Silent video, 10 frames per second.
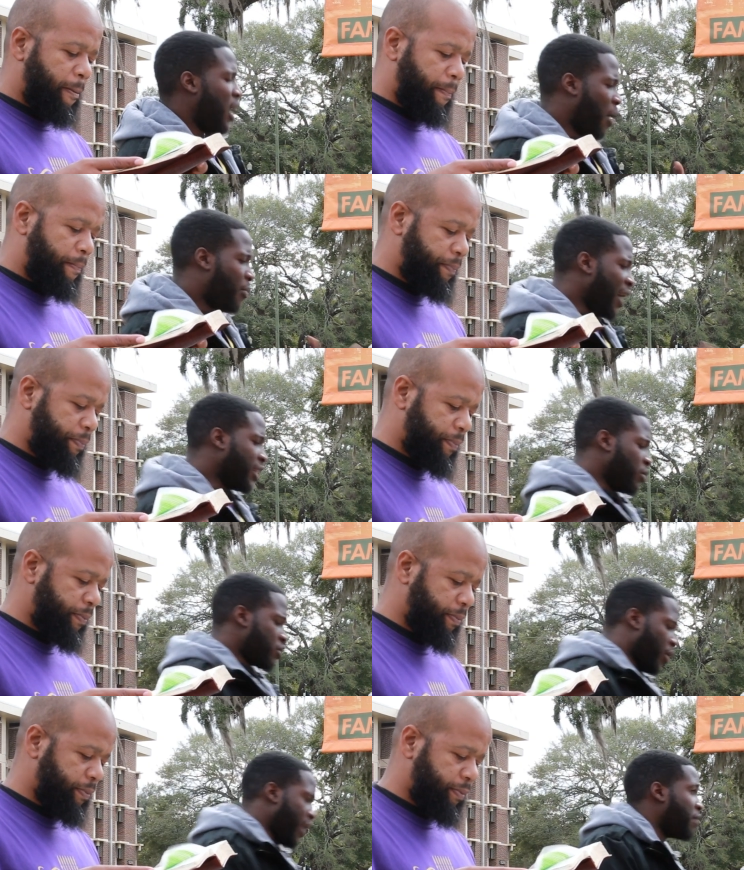Speaker 1: our brother
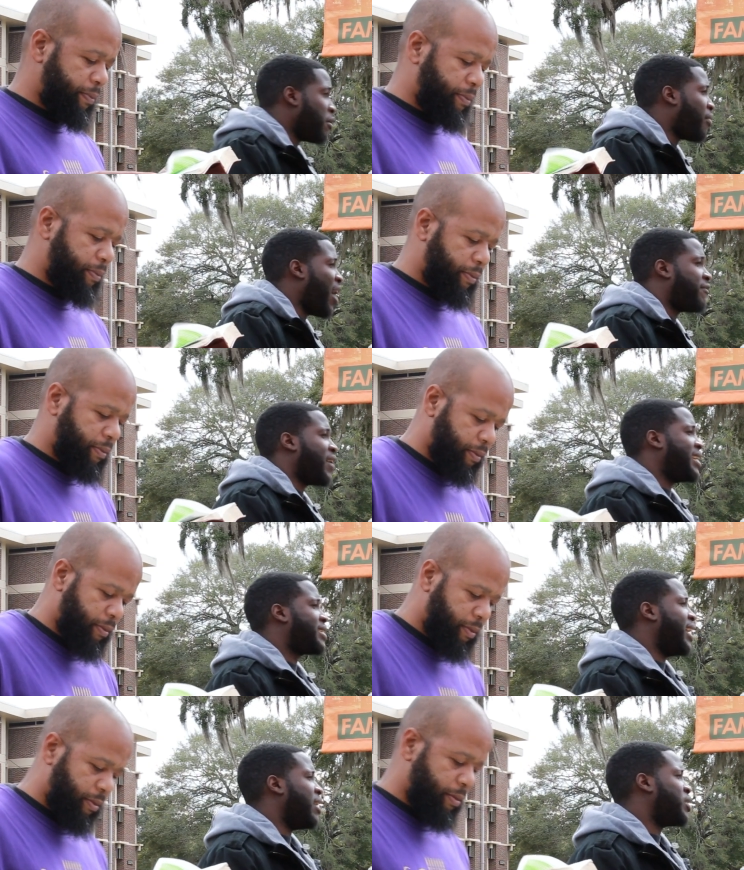was reading the prophet
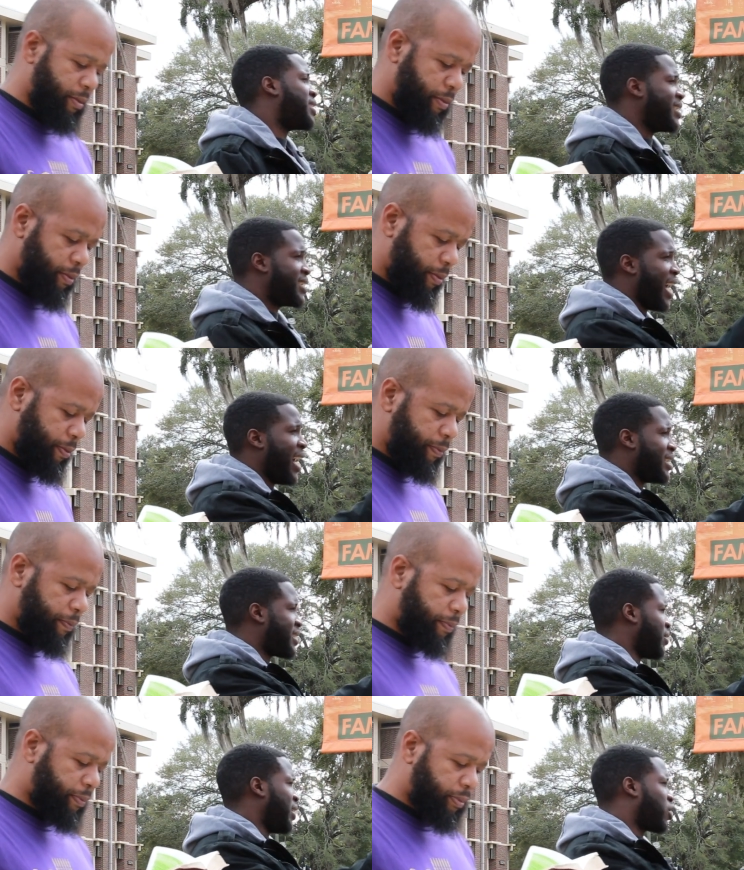Isaiah, which is
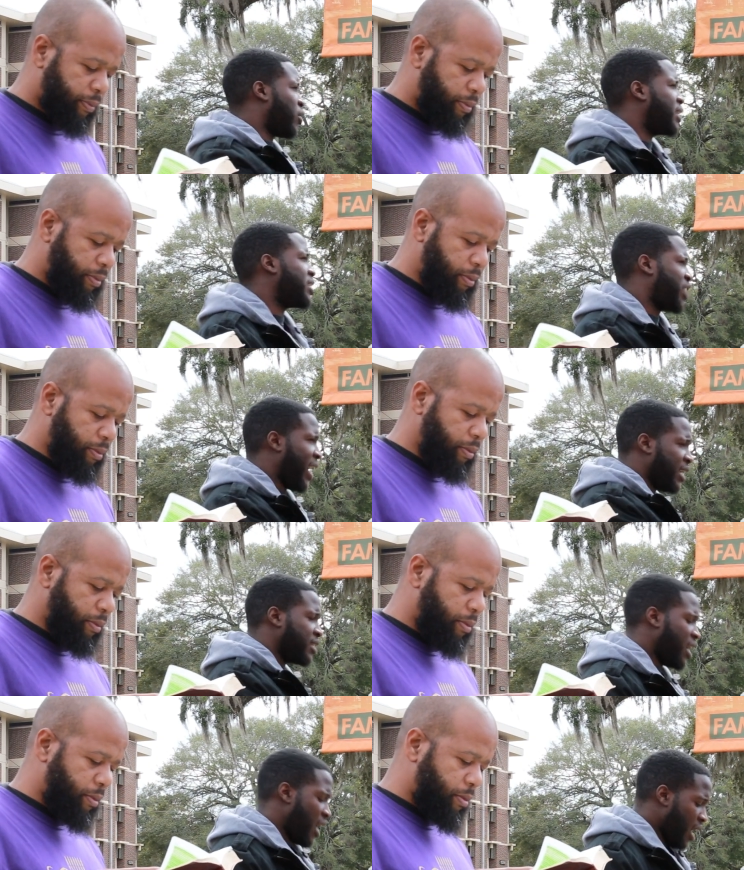Esaias in the Greek, it's changed.
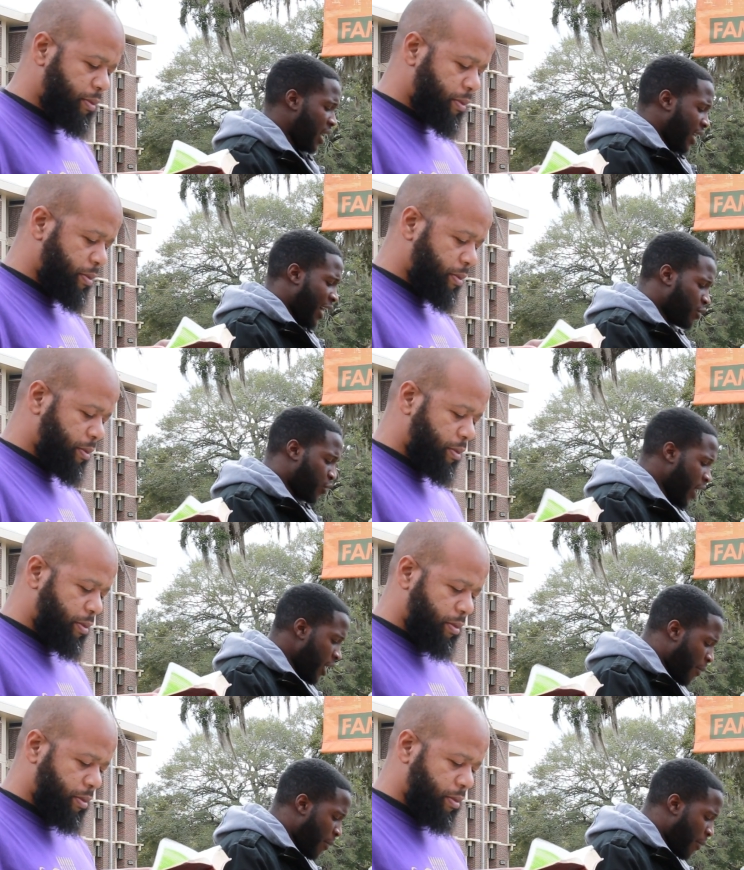He was reading